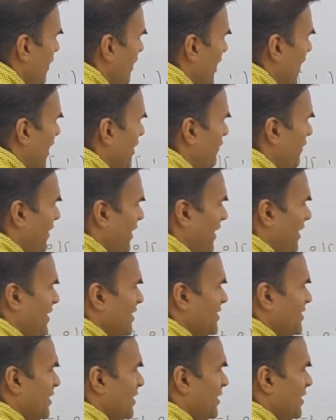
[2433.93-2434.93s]
Can we
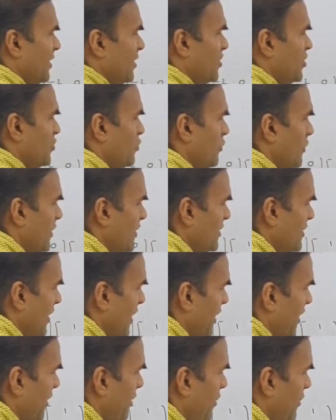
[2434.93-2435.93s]
insert this 2
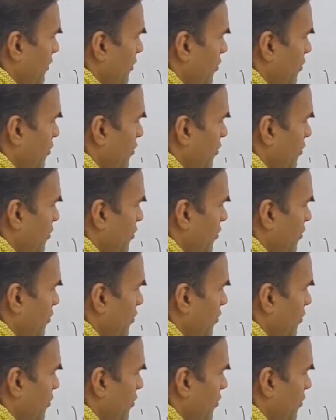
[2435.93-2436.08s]
inside?